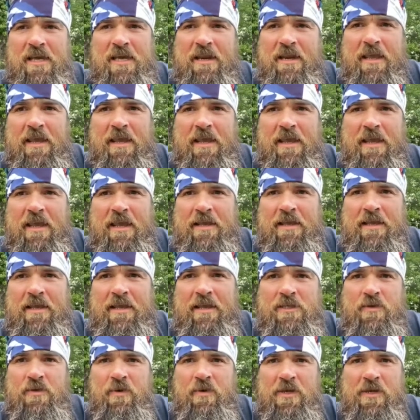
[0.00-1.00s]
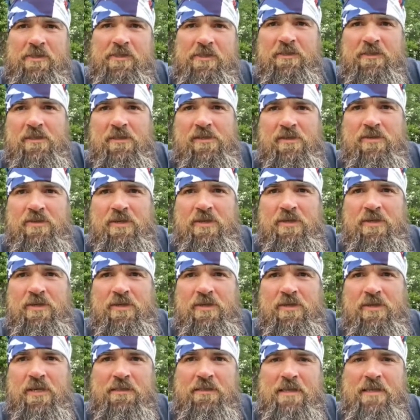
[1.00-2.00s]
got to answer all these questions so
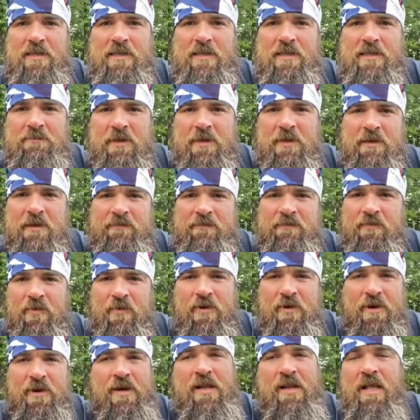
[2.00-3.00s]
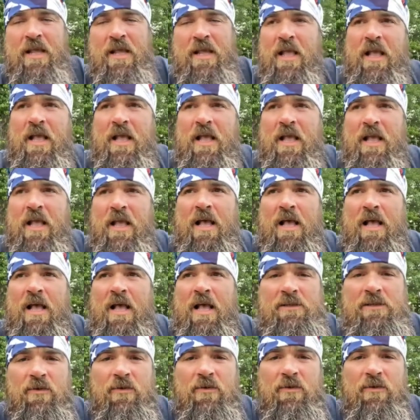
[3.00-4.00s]
she can type something up for it. I
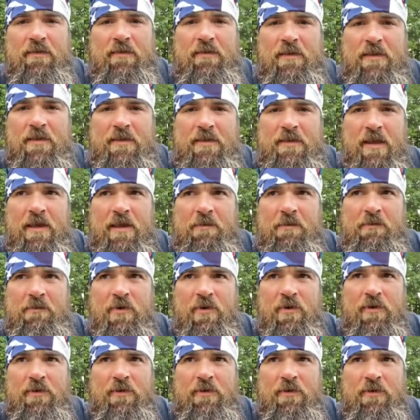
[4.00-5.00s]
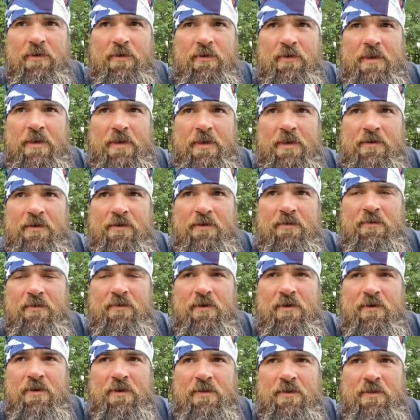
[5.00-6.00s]
just don't have the time or the effort
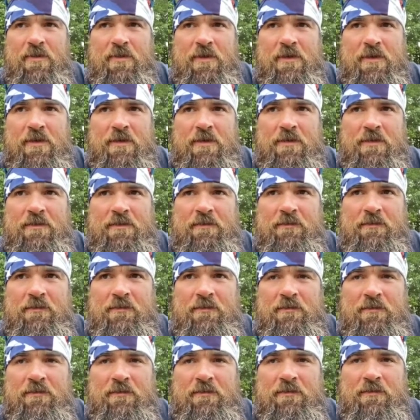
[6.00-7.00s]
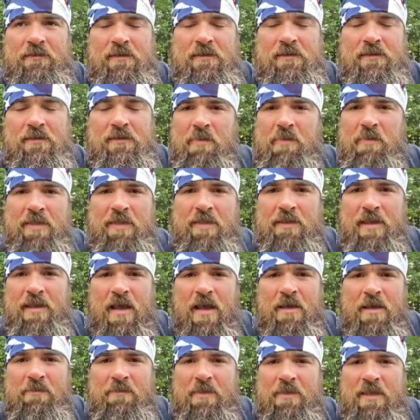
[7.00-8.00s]
or by the
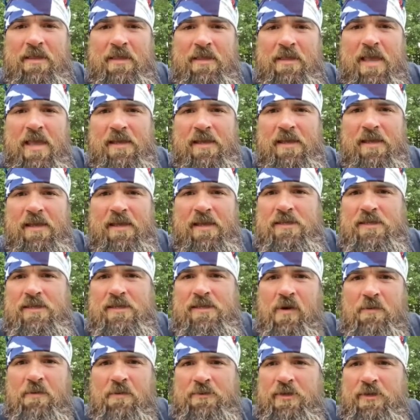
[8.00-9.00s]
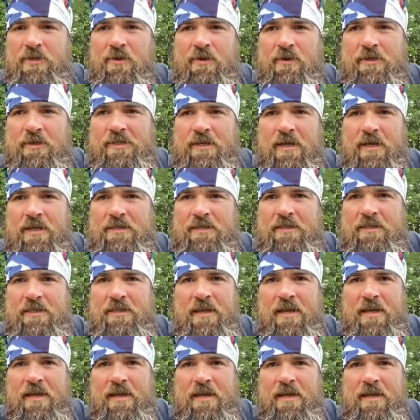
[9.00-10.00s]
time the day's over, I'm so exhausted.
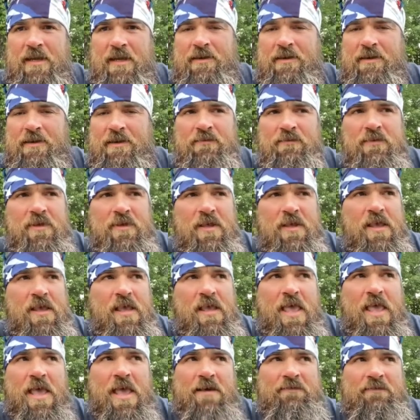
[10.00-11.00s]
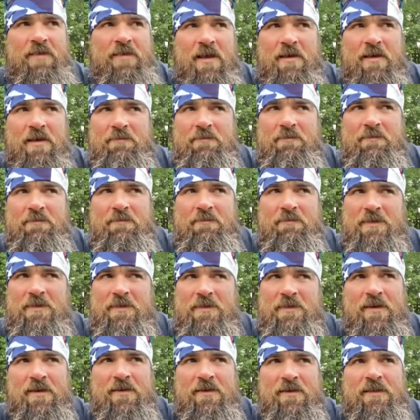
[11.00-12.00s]
I don't have time to sit
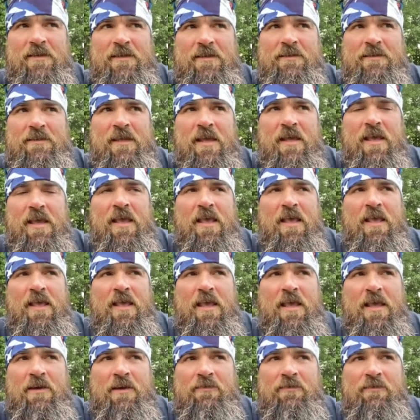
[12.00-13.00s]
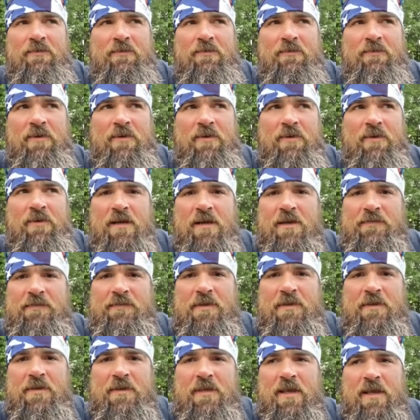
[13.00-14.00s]
down and write stuff.
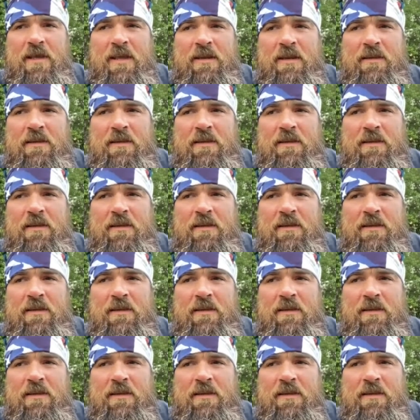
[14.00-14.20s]
And